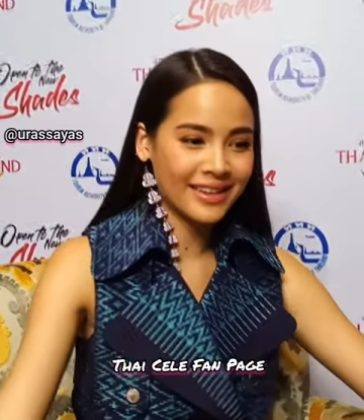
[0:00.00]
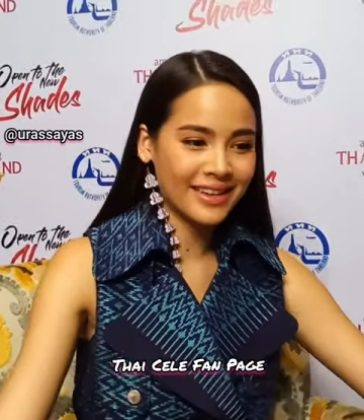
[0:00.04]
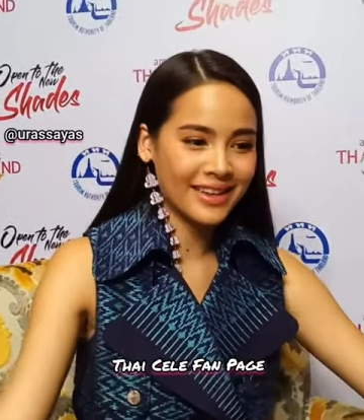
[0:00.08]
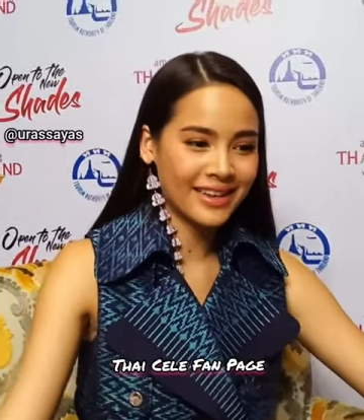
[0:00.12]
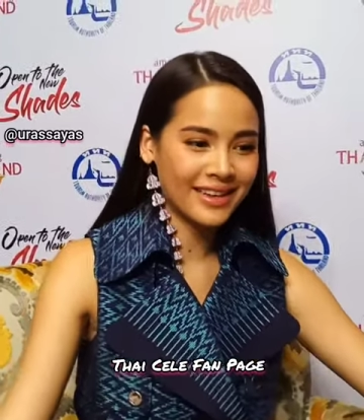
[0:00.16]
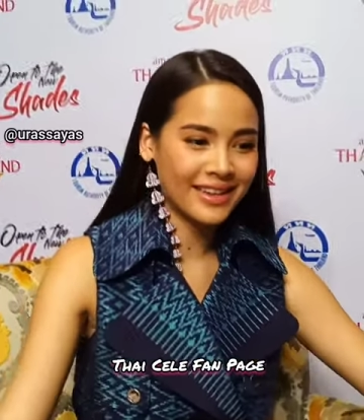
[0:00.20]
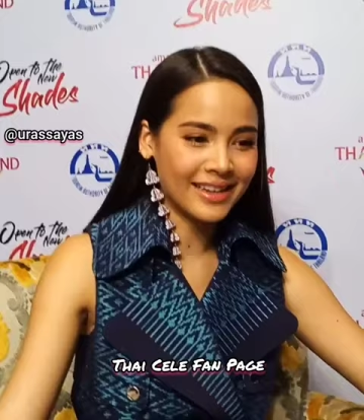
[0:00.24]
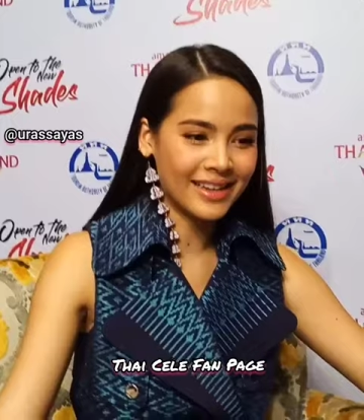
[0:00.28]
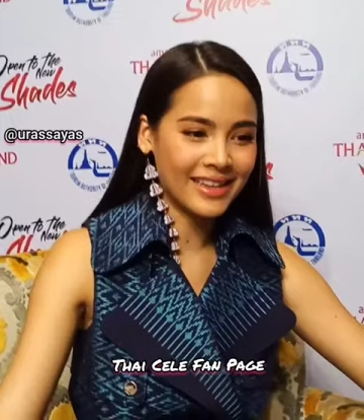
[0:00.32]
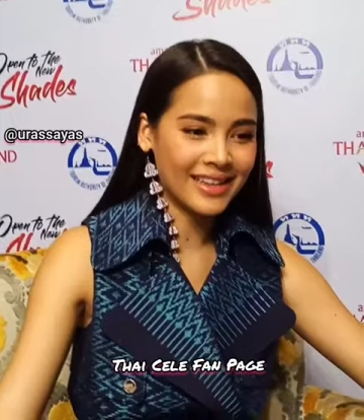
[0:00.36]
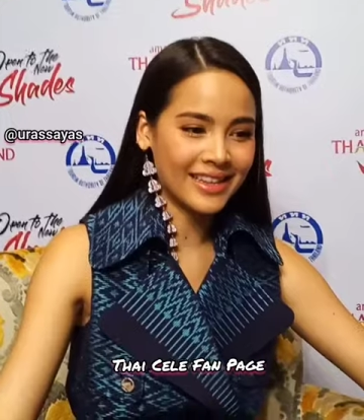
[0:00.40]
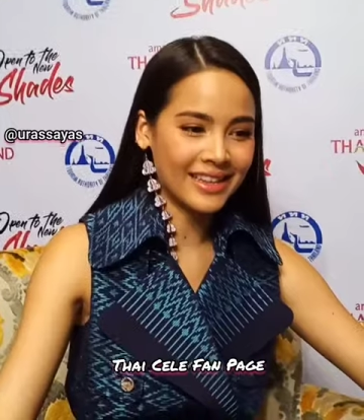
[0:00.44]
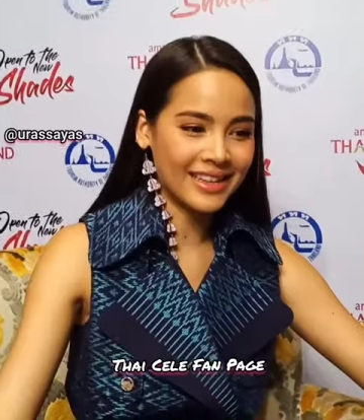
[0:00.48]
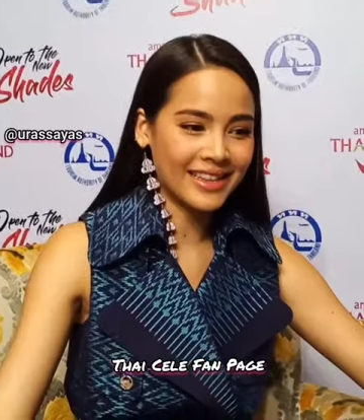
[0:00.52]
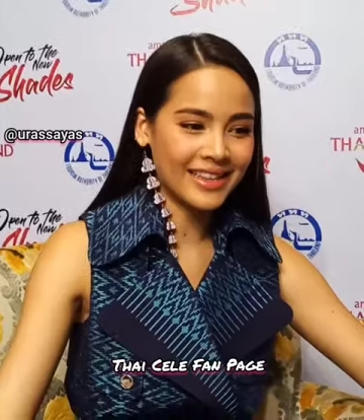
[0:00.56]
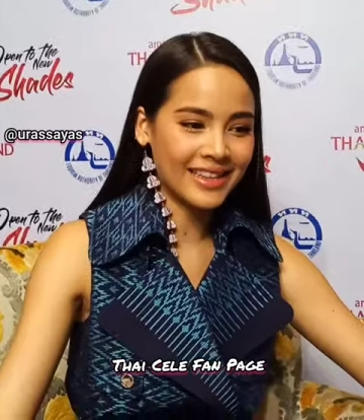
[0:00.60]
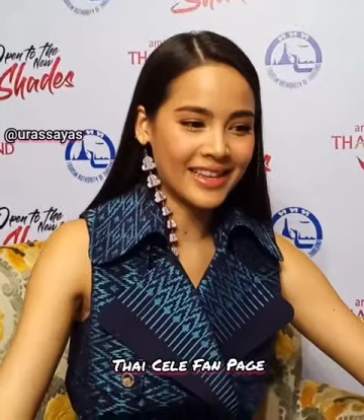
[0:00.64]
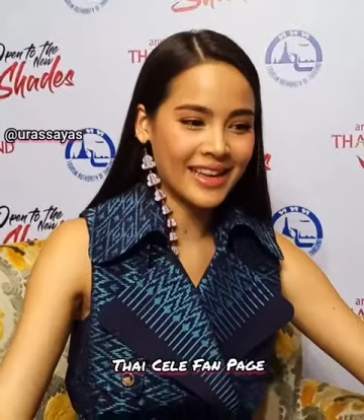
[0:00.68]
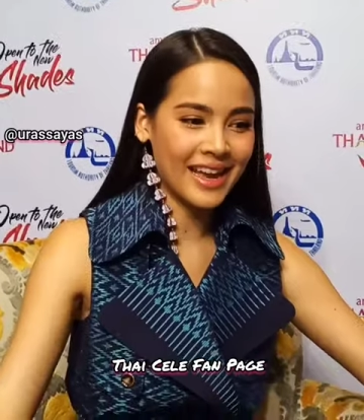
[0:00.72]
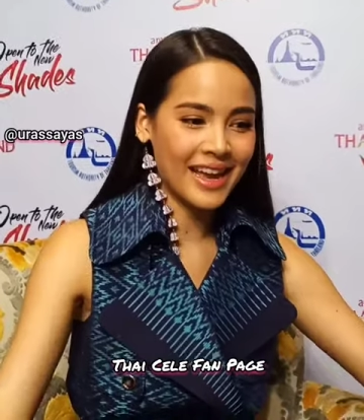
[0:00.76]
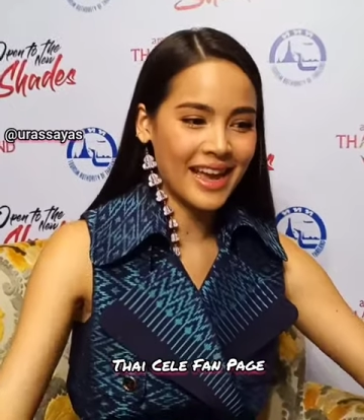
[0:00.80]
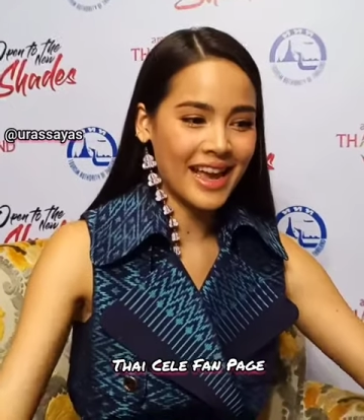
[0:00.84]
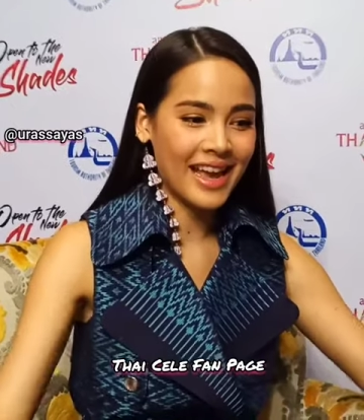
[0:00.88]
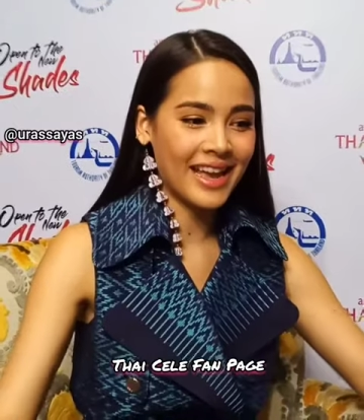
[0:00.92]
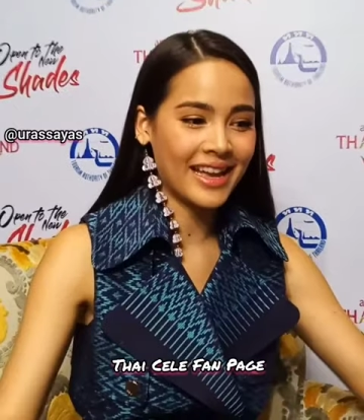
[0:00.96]
Uh,
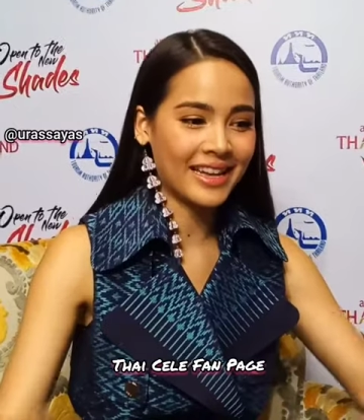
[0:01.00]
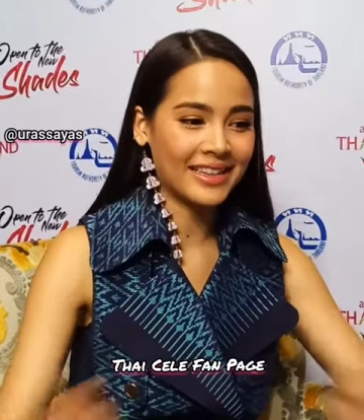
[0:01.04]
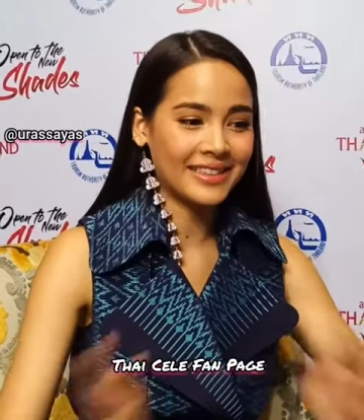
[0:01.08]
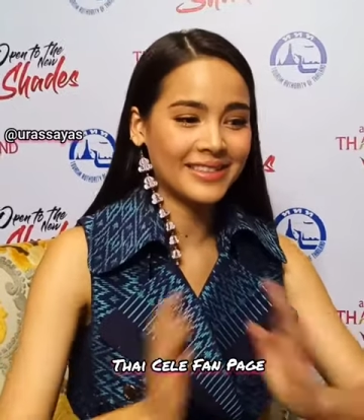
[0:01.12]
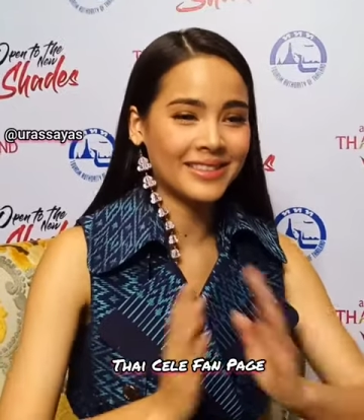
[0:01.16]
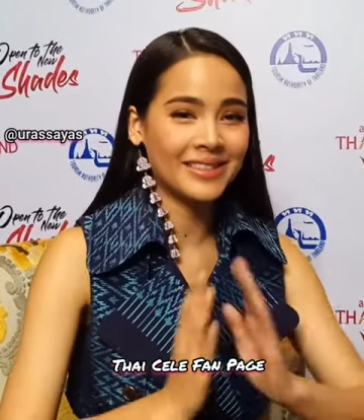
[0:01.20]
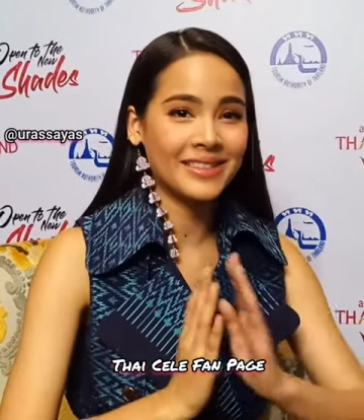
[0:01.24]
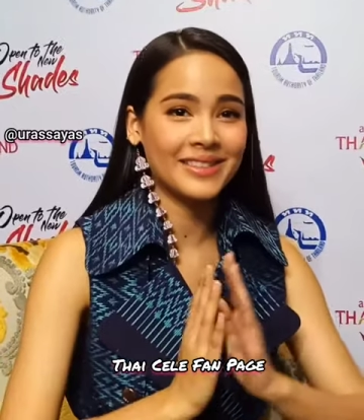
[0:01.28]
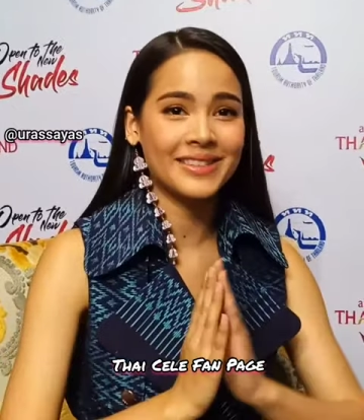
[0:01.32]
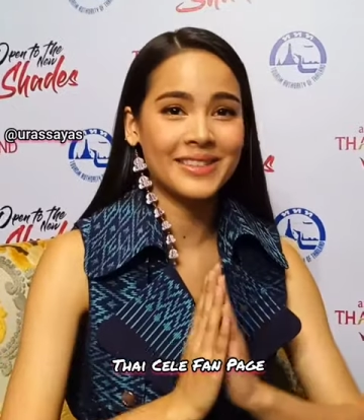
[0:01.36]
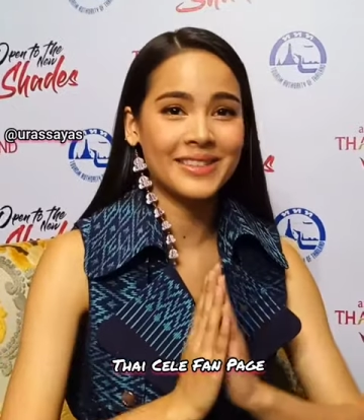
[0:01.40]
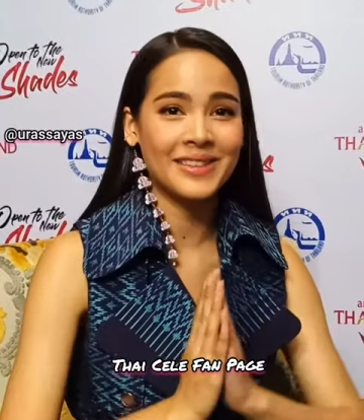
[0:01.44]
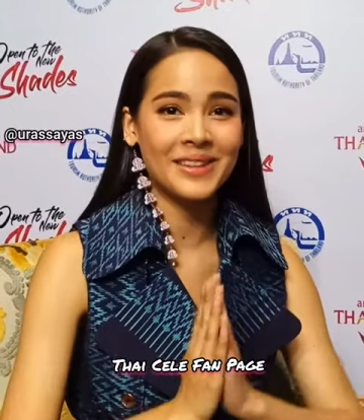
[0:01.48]
I had such